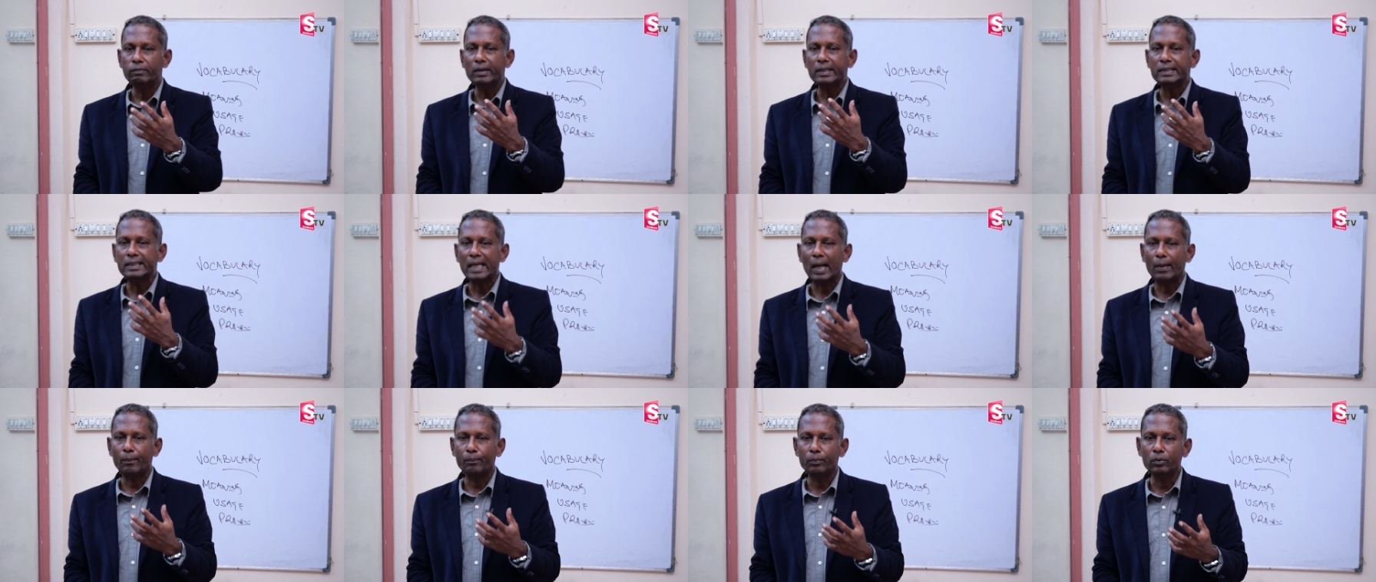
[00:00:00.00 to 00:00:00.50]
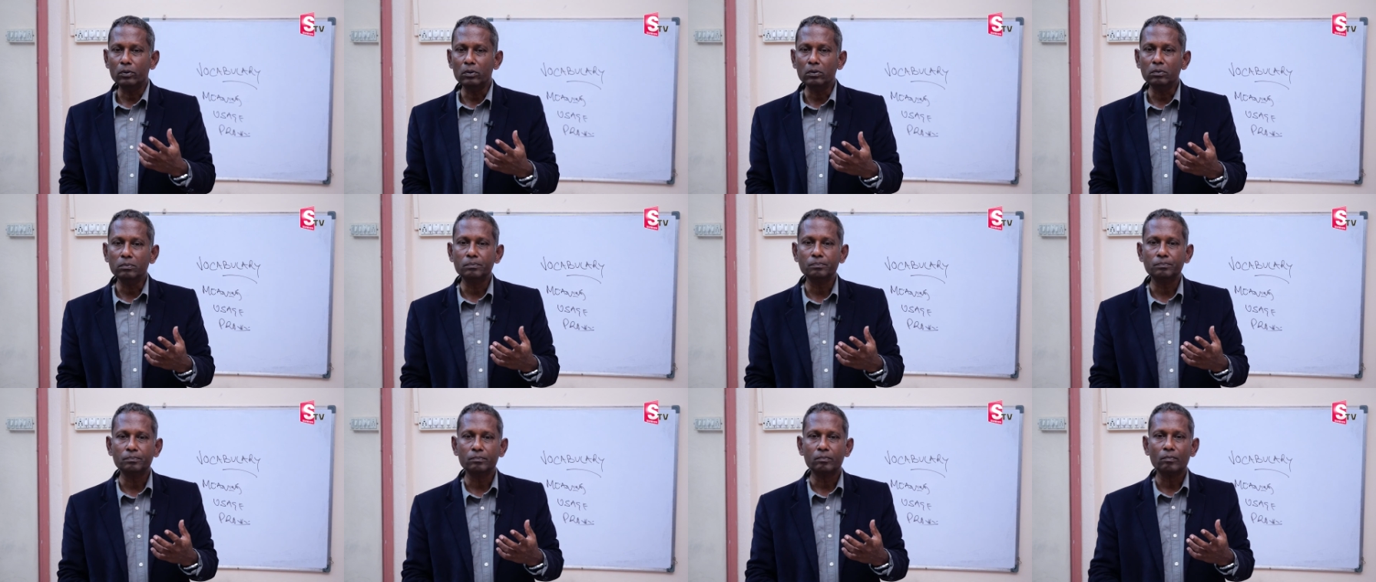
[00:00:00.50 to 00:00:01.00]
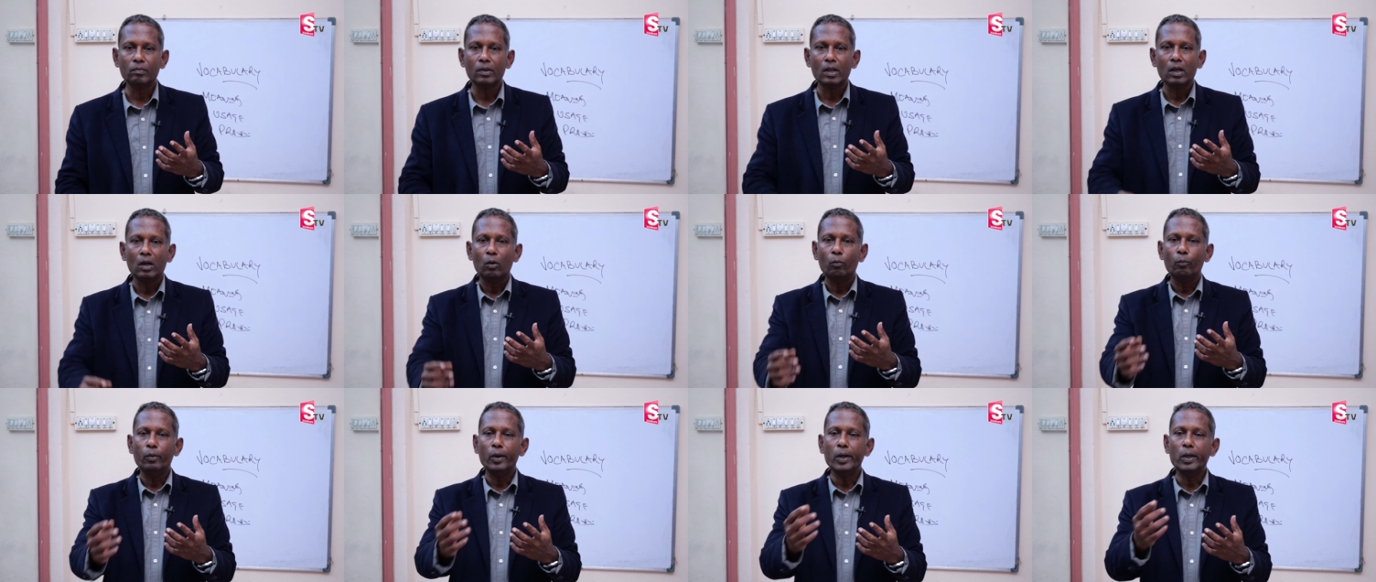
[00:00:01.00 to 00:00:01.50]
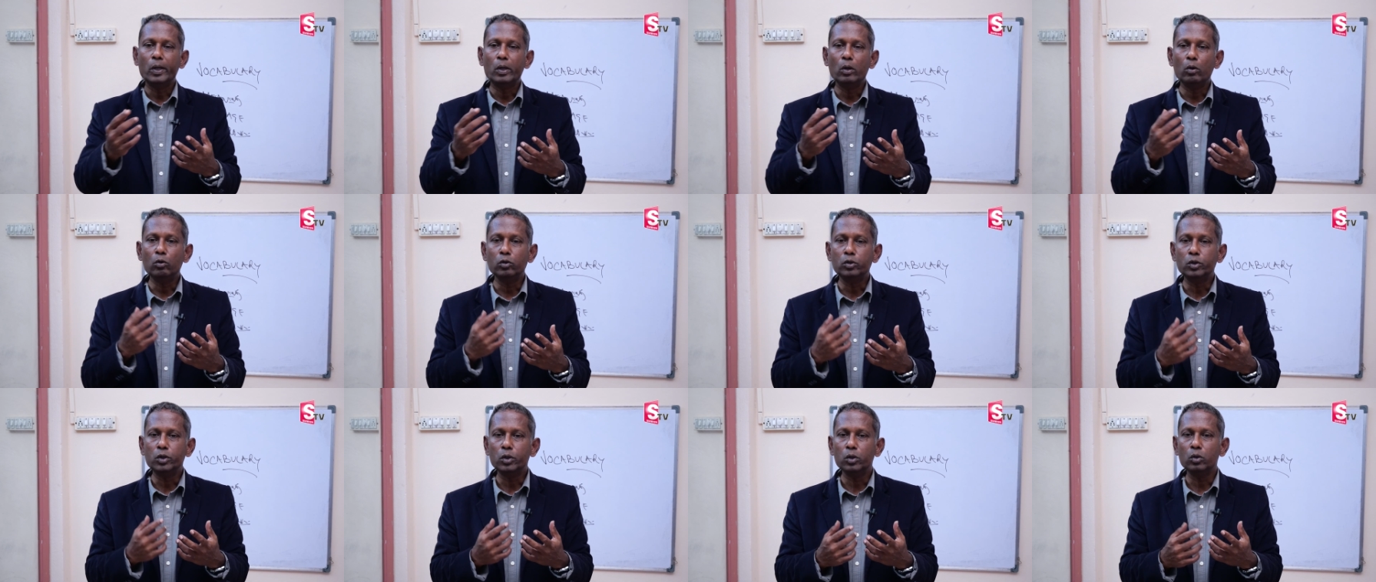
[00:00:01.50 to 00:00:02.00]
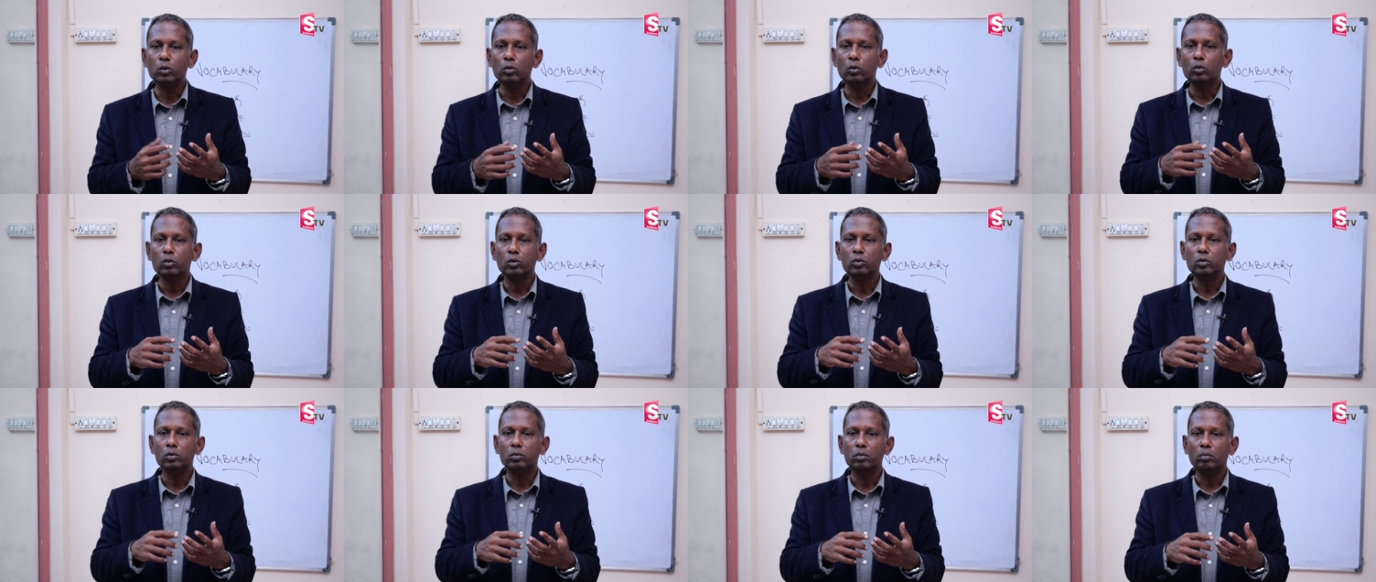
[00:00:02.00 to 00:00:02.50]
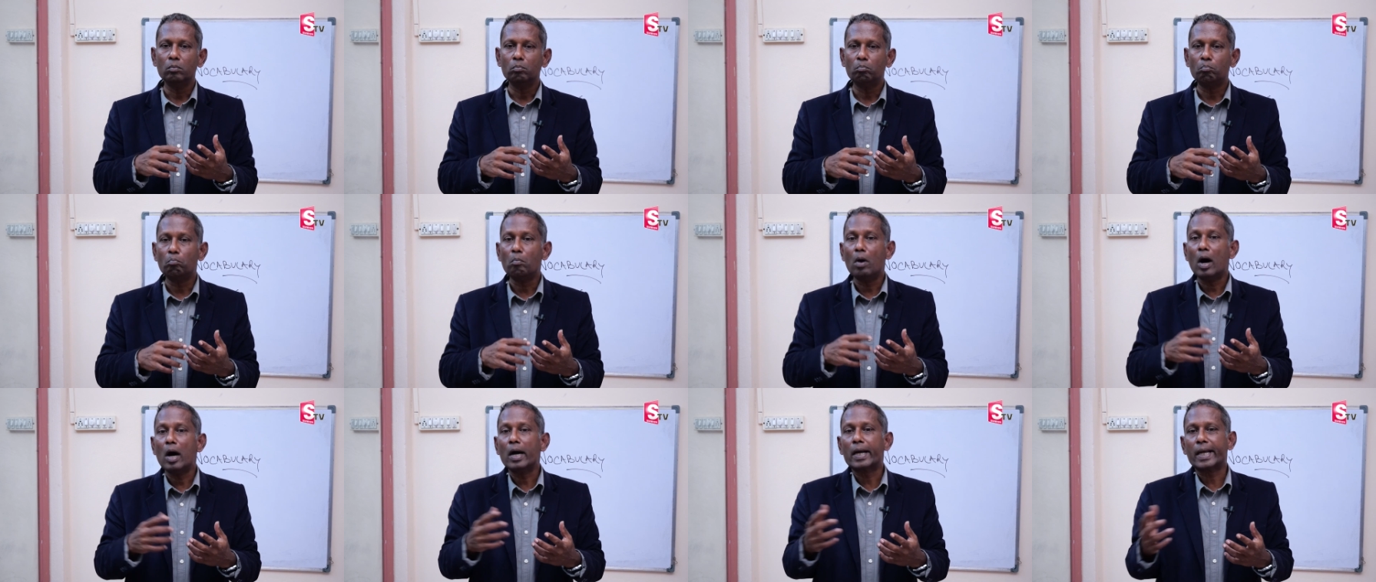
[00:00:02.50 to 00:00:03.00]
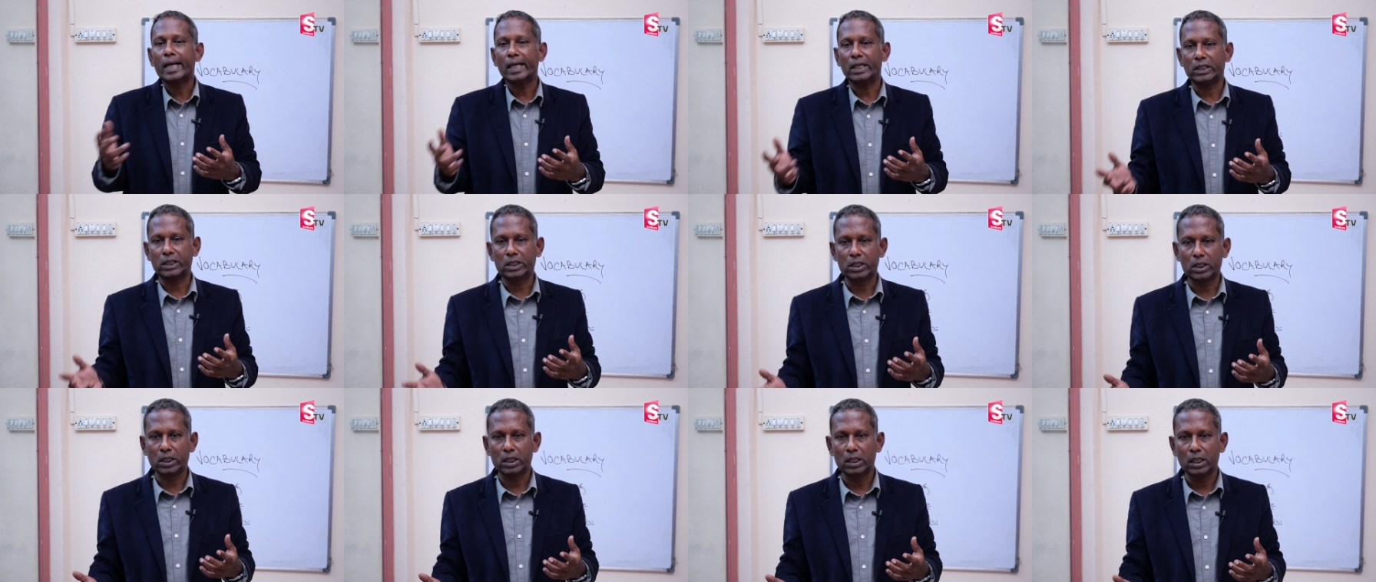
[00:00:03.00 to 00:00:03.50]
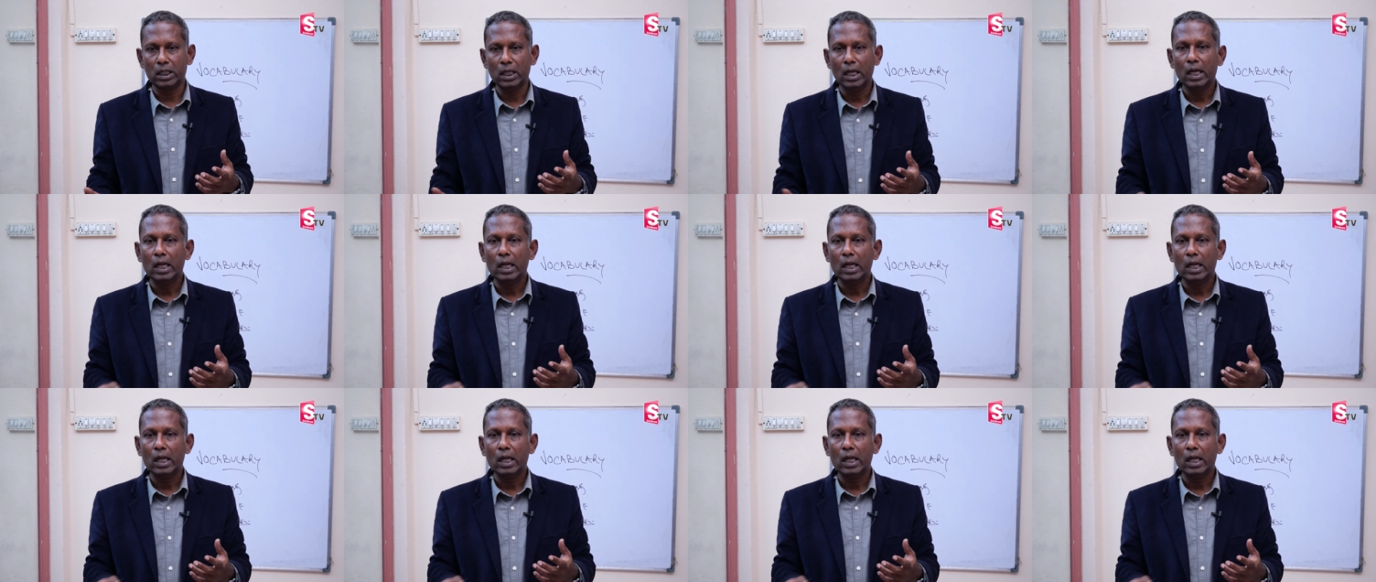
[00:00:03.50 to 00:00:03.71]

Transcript: For example, we go to market.